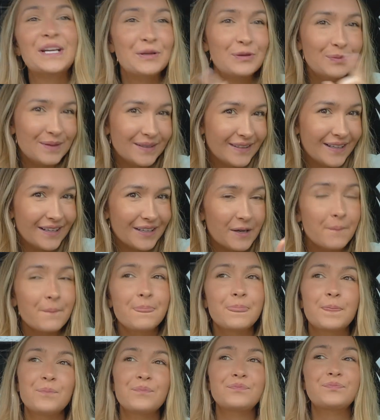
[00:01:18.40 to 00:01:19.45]
he will be later.
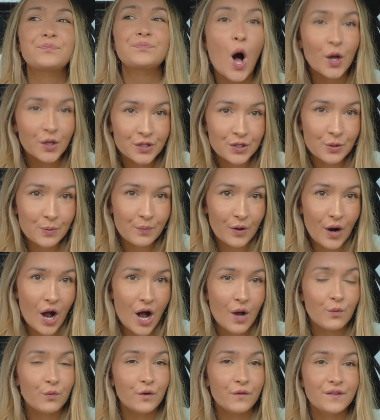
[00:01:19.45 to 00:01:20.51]
Also
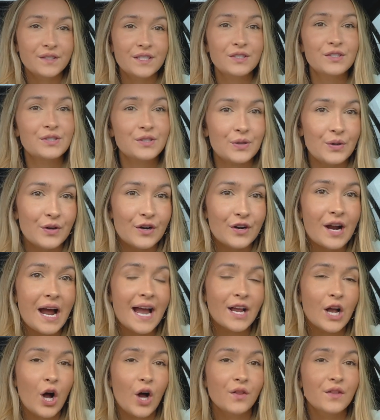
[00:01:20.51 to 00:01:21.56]
brought Rufus and Scooter.
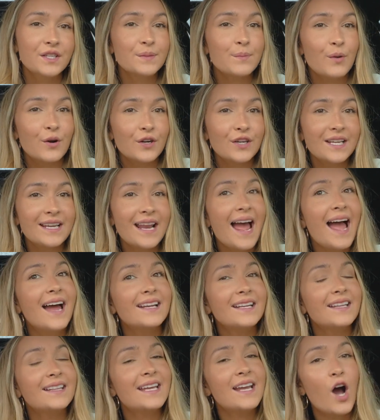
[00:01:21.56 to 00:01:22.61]
I called this morning
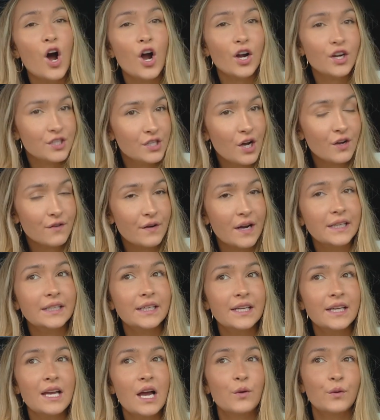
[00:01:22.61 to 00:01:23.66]
and they are dog
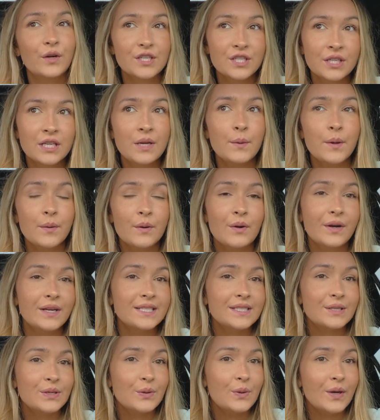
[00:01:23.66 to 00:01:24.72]
friendly. Originally, we were going
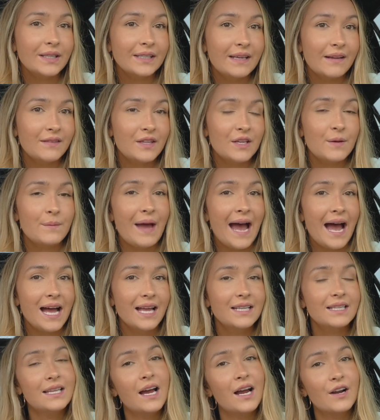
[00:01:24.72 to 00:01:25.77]
to leave them at
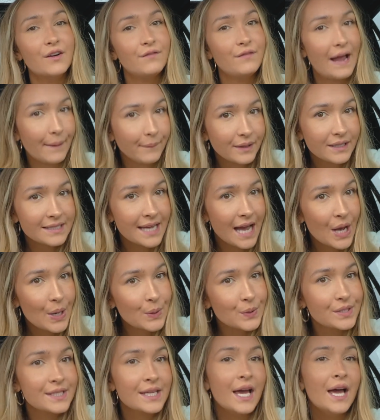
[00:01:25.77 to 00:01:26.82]
our family's
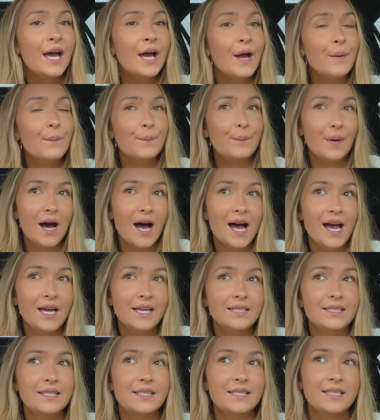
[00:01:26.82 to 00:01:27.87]
house,
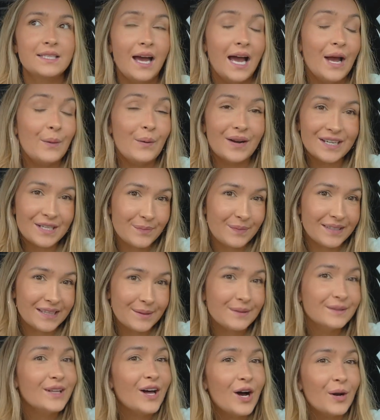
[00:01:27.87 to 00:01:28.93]
but I wanted to bring
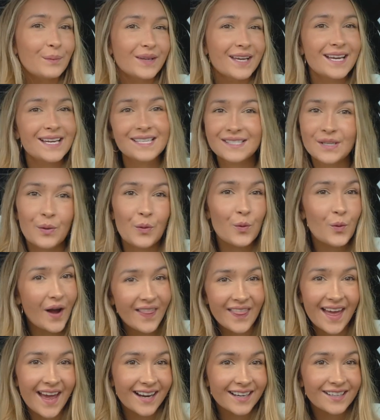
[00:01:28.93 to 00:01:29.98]
them along because why
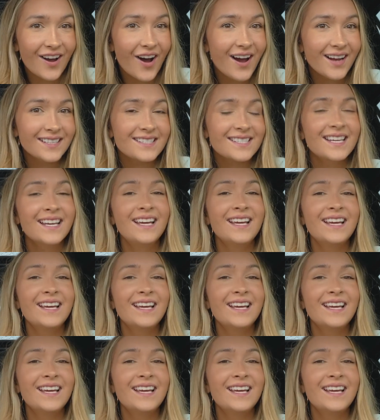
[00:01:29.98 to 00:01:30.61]
the heck not?